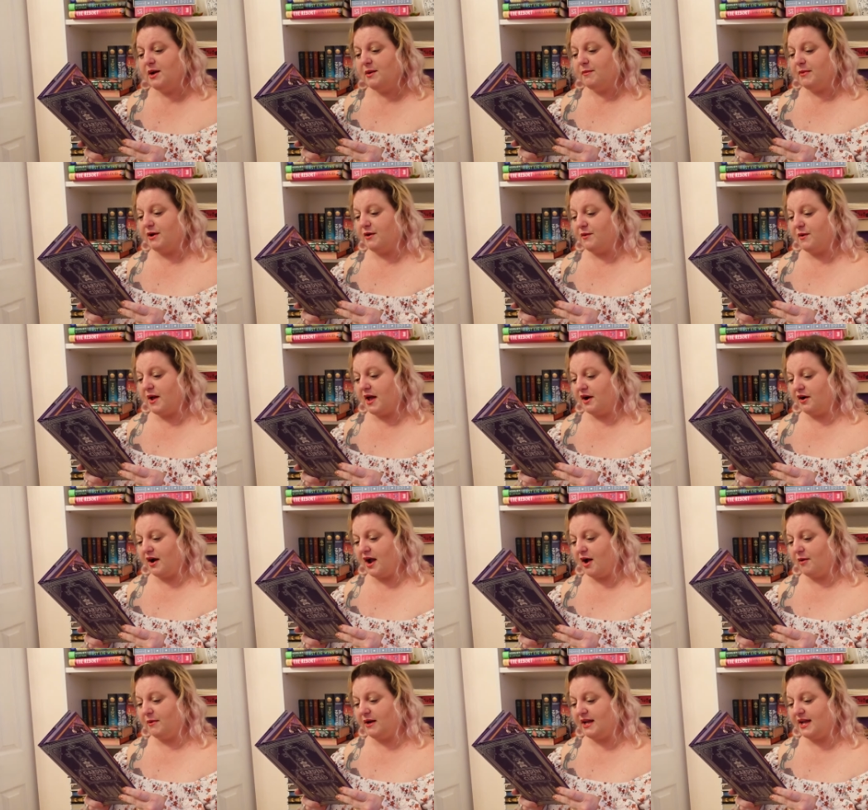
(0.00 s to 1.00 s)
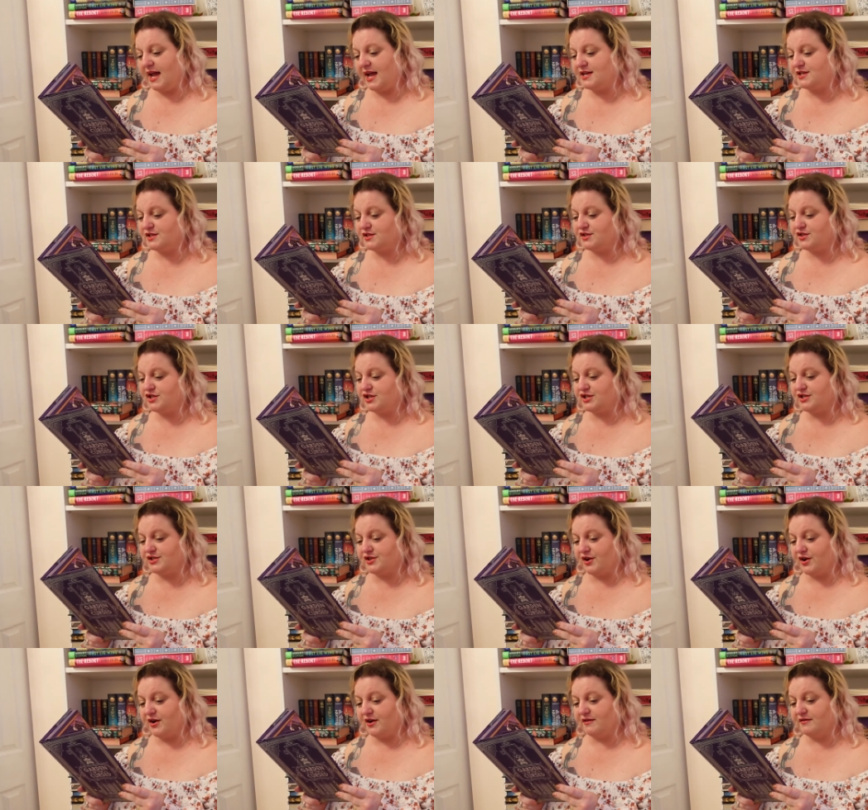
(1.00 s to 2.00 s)
But no matter how many cases she
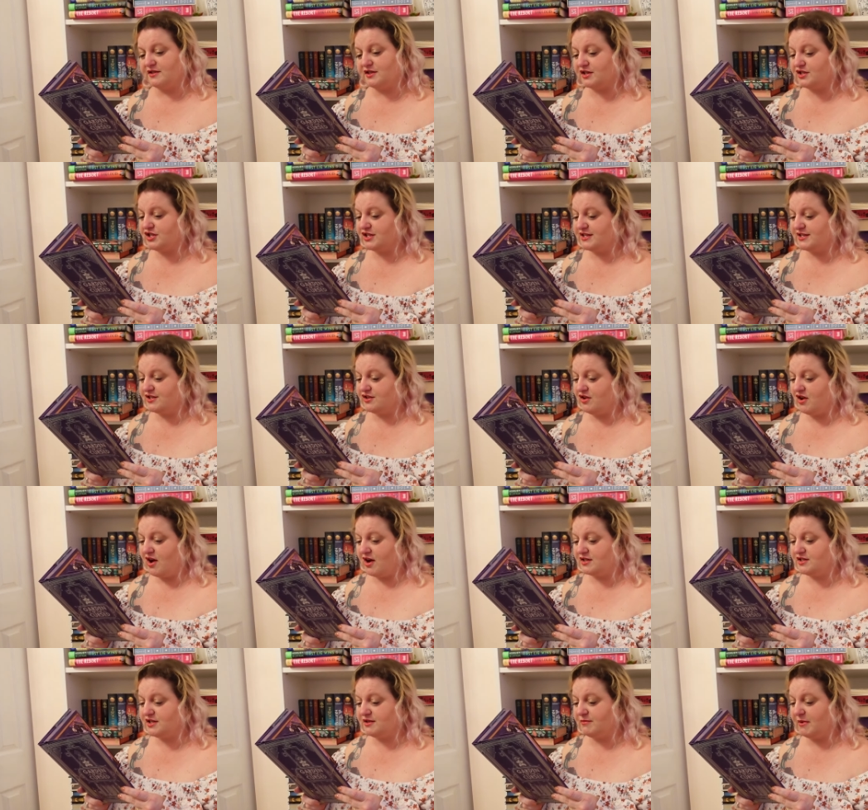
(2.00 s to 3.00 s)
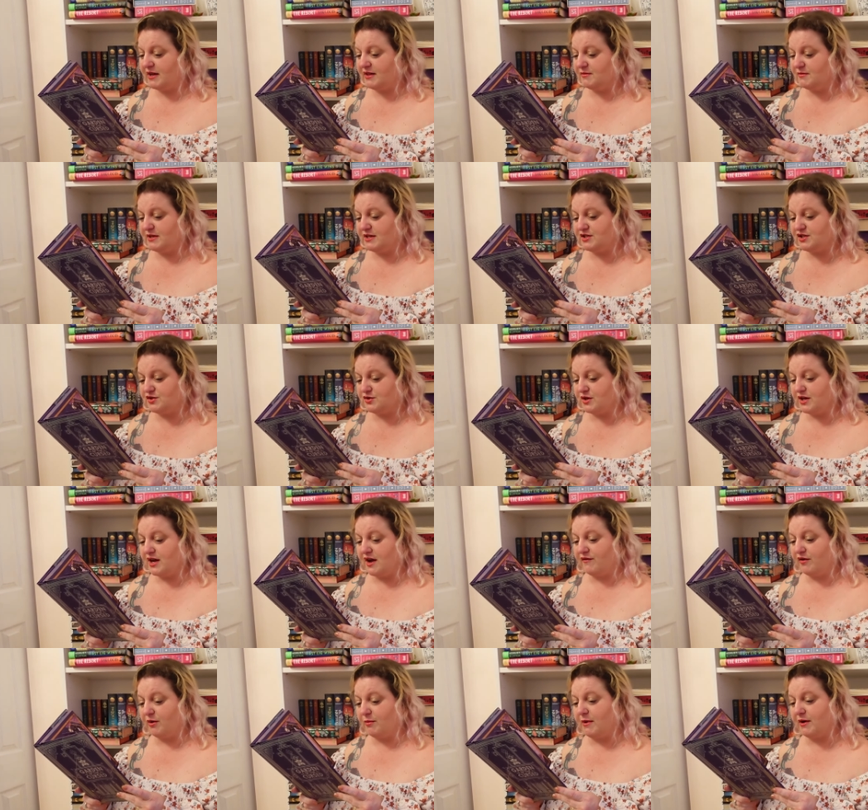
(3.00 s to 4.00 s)
solves, she's still haunted by the mystery
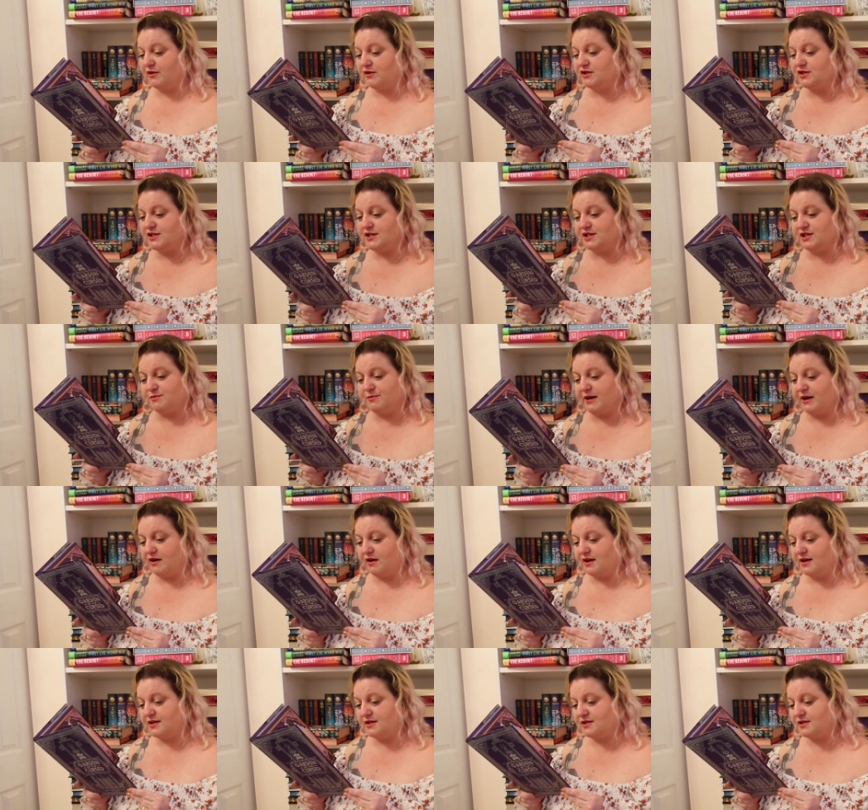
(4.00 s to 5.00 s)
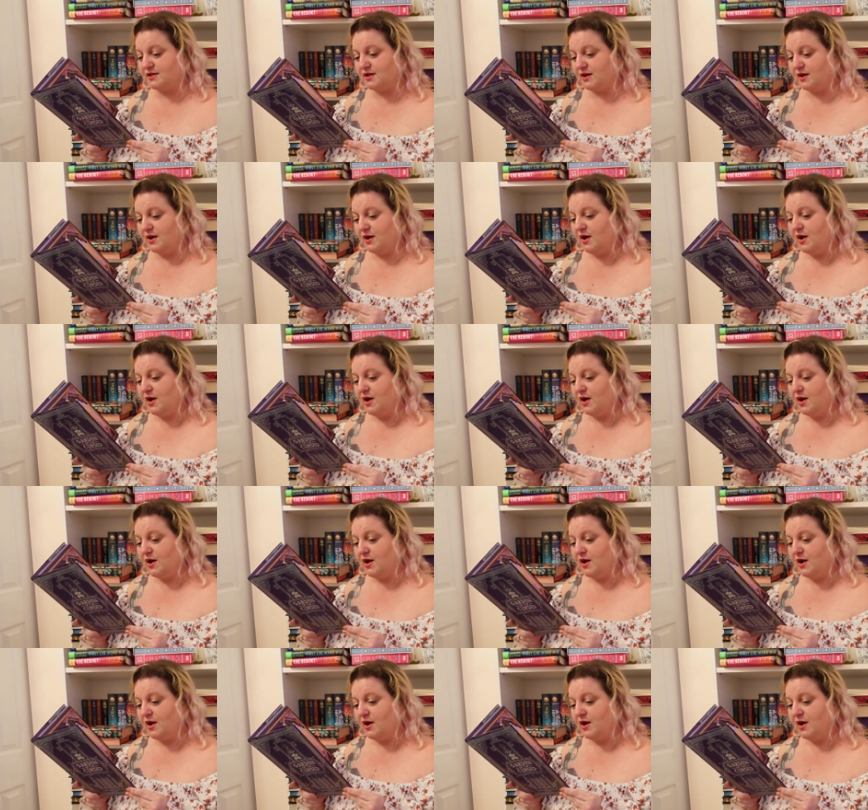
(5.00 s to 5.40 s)
of her mother's disappearance.